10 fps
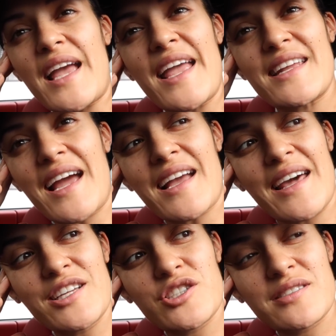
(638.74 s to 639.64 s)
And I
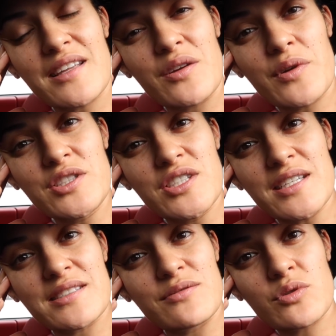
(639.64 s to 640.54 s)
kind of just like the
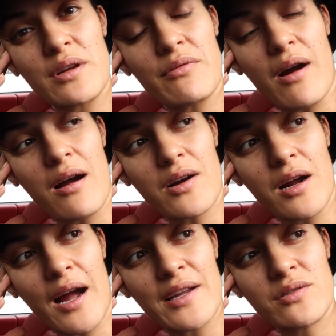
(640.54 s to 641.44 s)
grunginess of
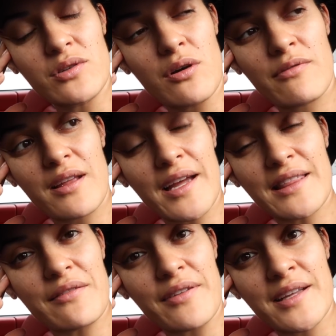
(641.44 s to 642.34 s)
24-hour. I don't know if I
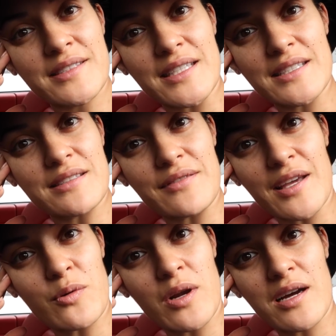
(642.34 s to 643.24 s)
like the fanciness of
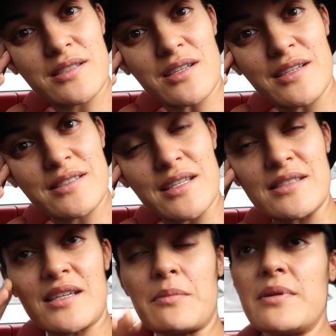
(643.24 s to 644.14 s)
Equinox, honestly.
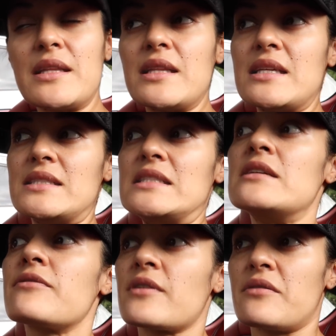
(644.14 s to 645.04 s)
It's a completely
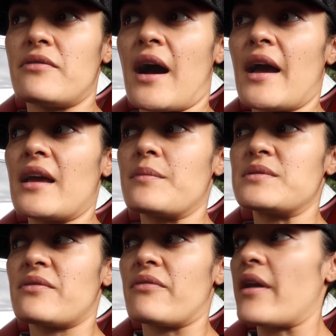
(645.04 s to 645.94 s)
different vibe.
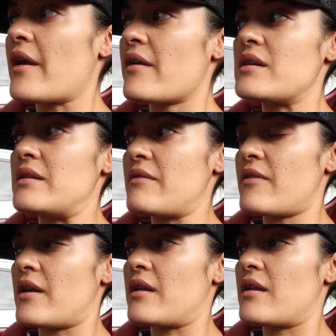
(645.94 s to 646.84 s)
It's very
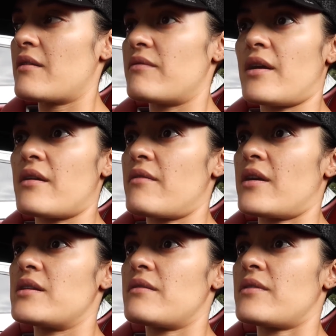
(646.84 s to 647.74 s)
different. Very,
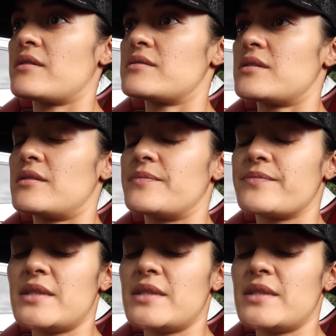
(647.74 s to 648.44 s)
very different. So